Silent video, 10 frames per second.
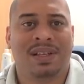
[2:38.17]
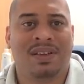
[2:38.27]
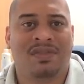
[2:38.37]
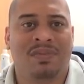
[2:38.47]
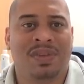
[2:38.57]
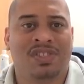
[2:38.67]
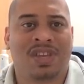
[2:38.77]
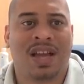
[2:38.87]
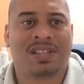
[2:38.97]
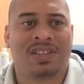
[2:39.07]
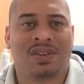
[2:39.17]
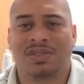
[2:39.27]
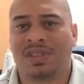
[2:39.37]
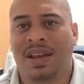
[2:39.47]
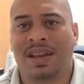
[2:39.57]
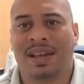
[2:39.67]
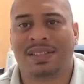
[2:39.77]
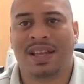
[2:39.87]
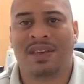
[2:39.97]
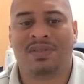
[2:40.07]
if Miss Jackson goes to that
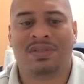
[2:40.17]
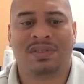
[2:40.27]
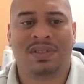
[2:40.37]
next level.